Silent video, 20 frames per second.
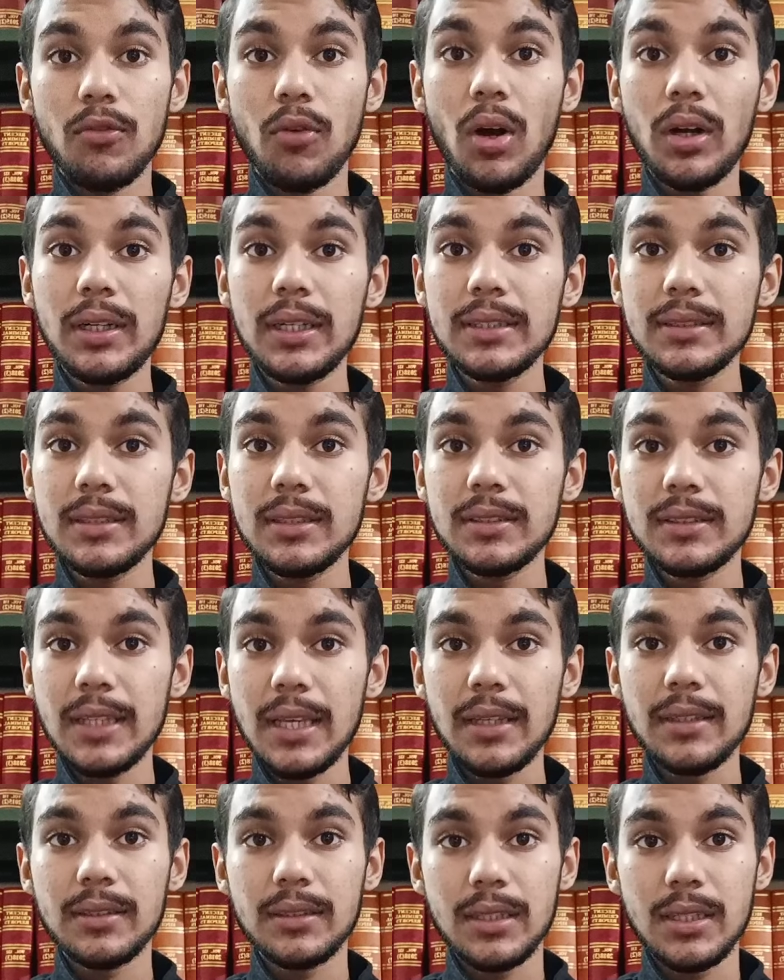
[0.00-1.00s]
what is the
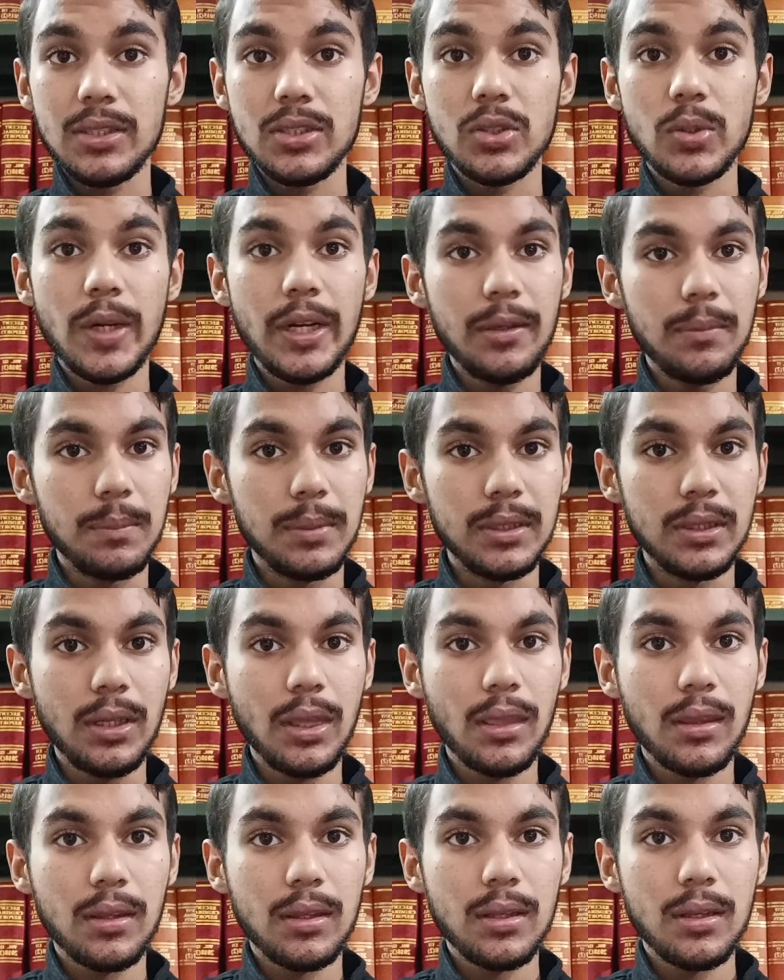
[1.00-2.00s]
sex ratio at
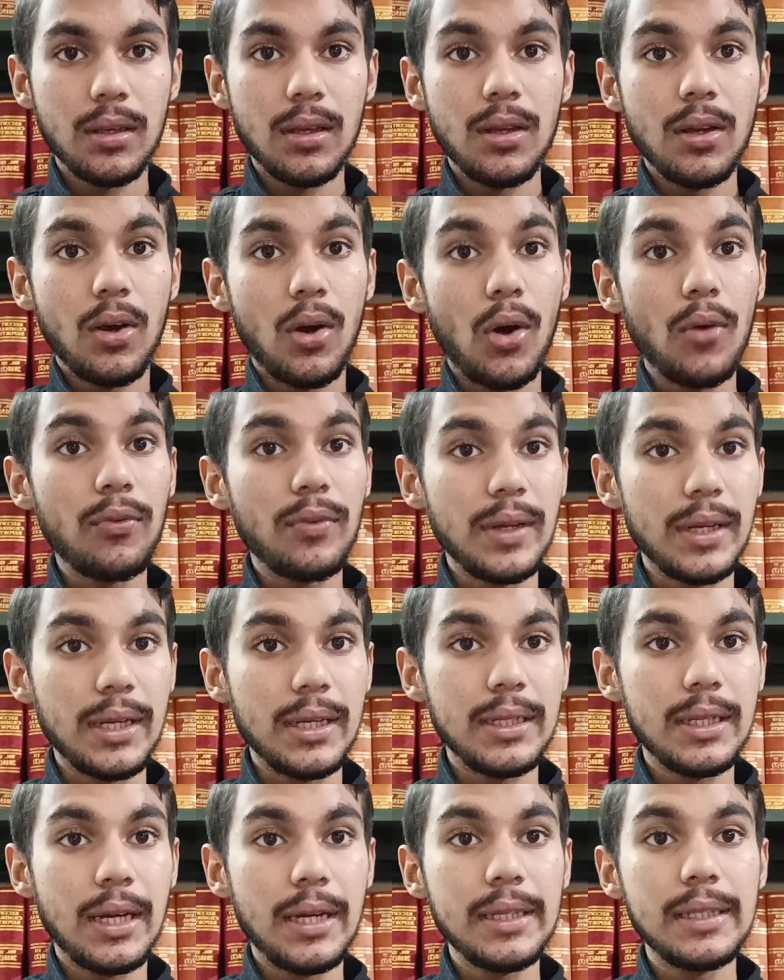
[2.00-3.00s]
birth of
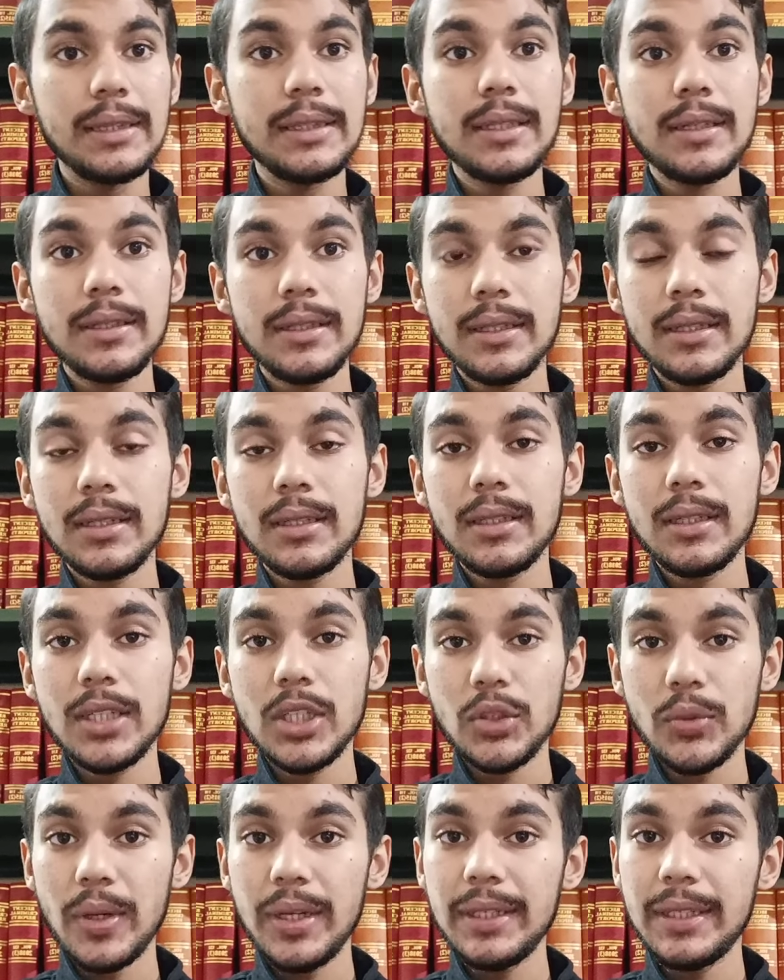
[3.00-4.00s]
India in the year
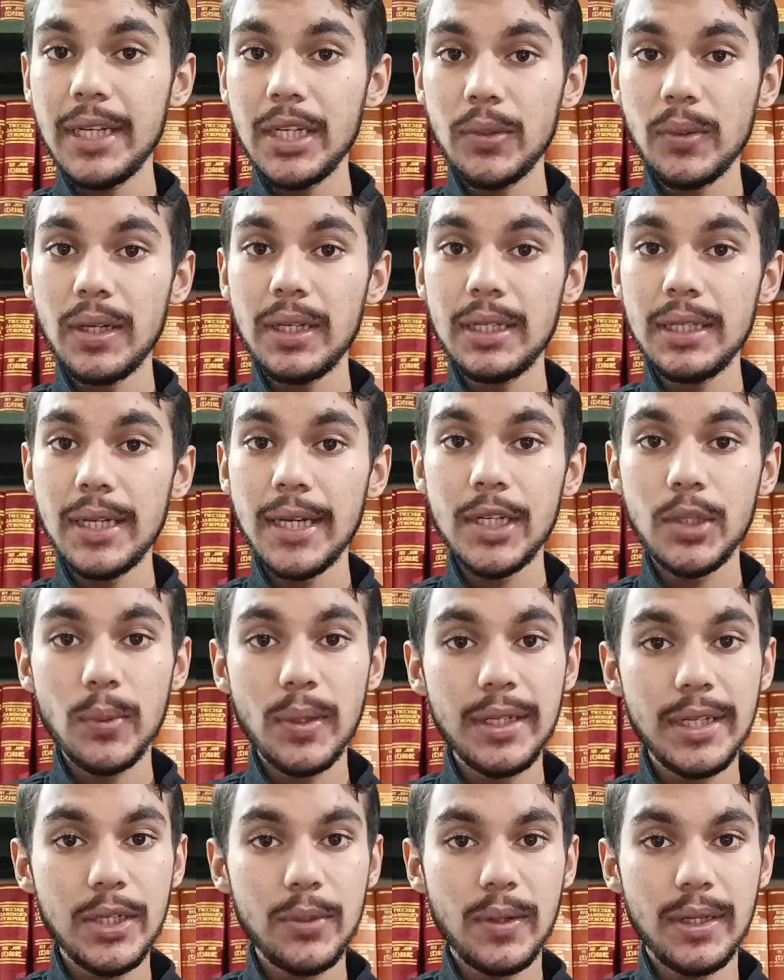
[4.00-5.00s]
2020 and
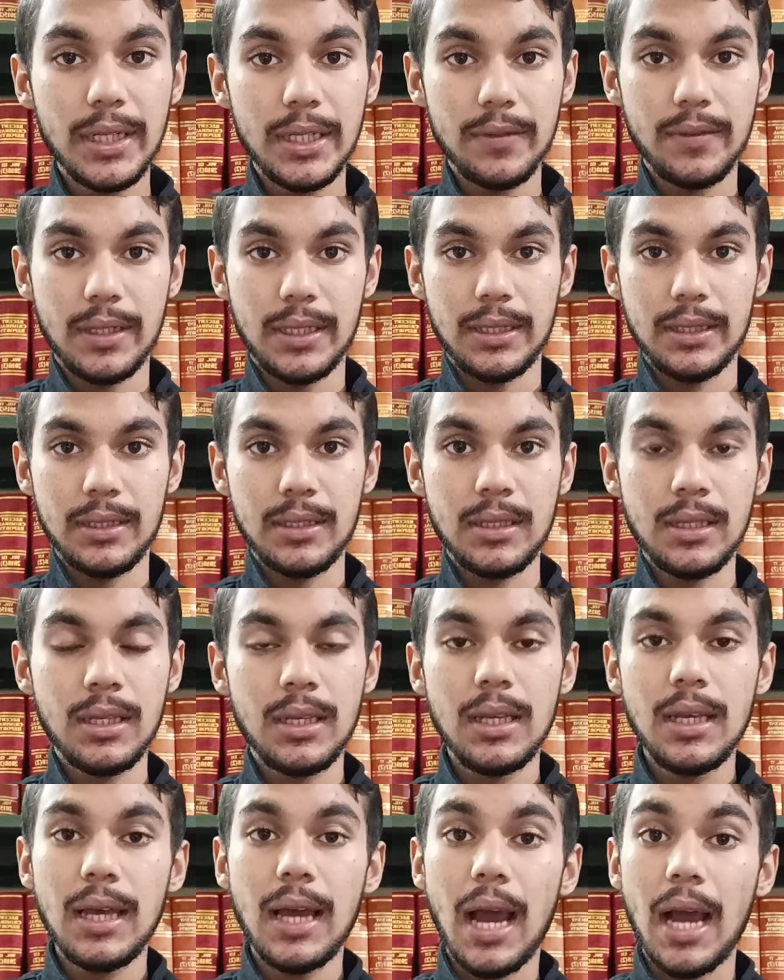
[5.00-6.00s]
2021?
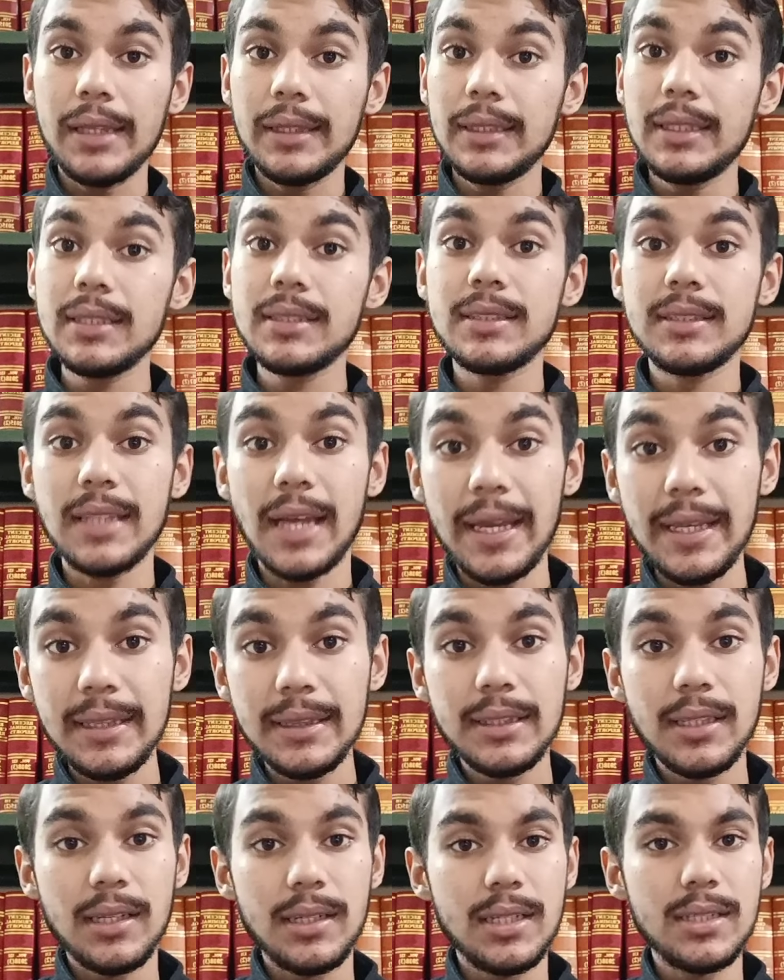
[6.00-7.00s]
And it is
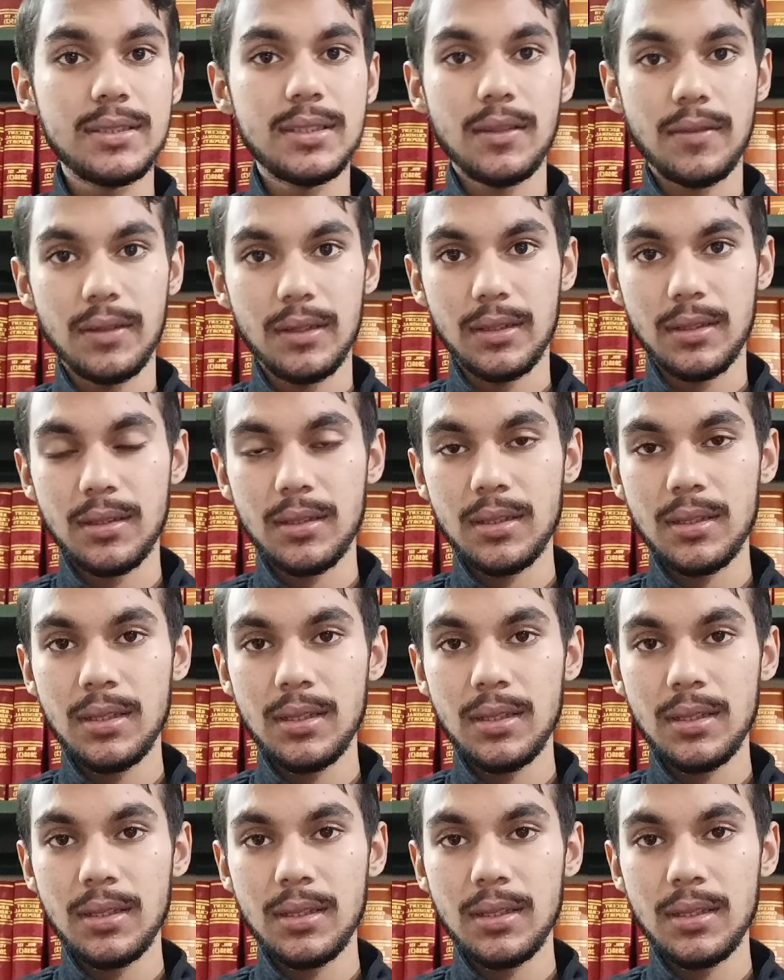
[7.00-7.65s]
937.